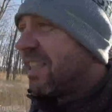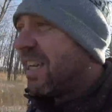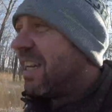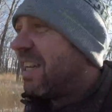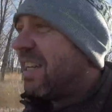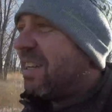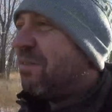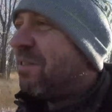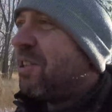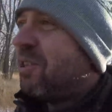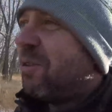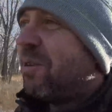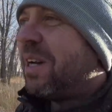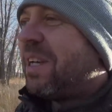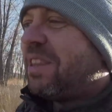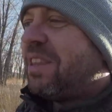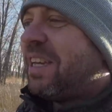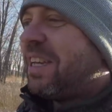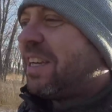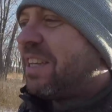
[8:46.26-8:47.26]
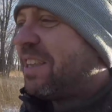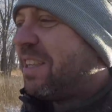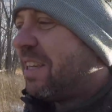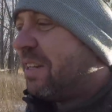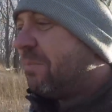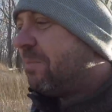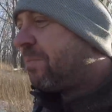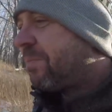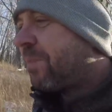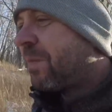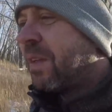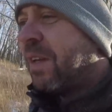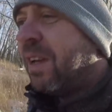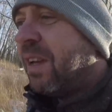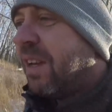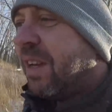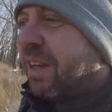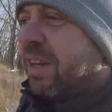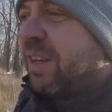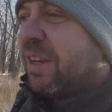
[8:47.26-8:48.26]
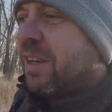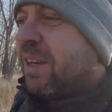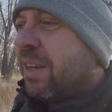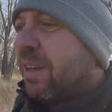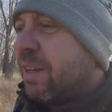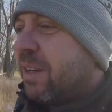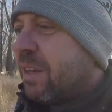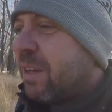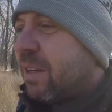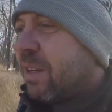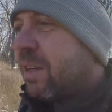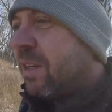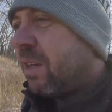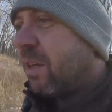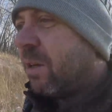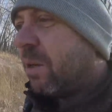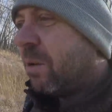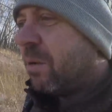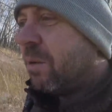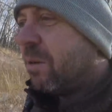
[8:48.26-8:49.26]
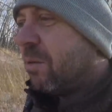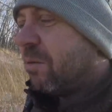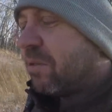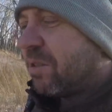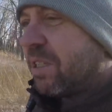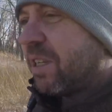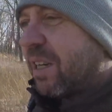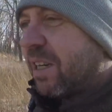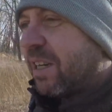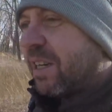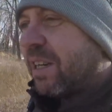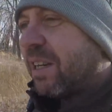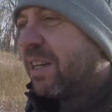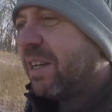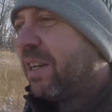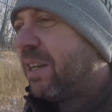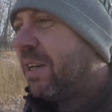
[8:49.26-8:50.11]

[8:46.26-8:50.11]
that, even though I think that, you know, those the